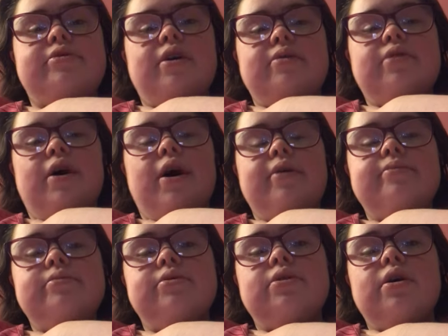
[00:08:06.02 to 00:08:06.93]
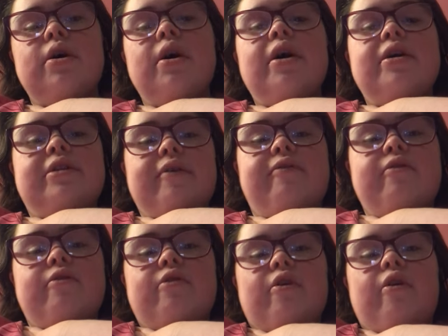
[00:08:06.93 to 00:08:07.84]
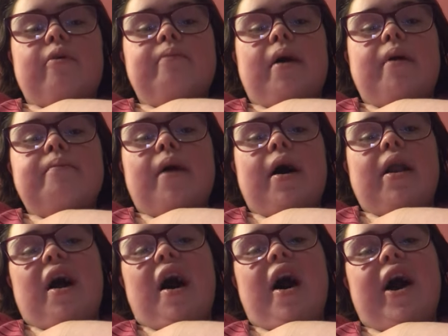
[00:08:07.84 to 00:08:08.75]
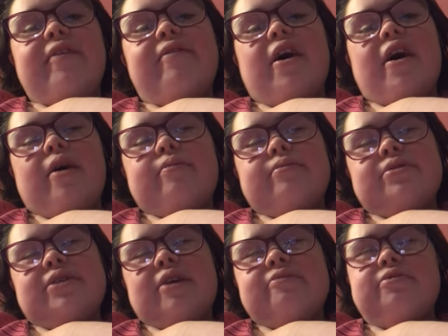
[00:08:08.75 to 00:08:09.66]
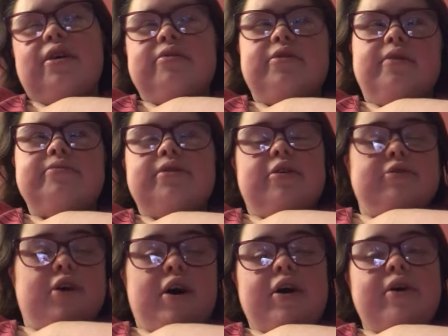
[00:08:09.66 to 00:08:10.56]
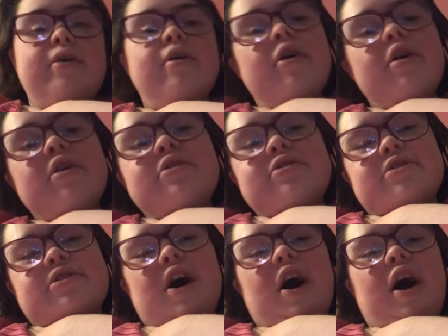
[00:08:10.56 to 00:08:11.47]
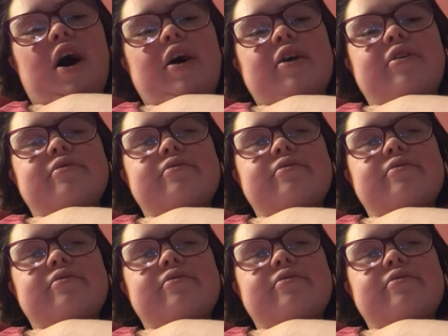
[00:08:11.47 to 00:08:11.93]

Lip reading: sometimes difficult my life, I hurt myself, sometimes I don't. So,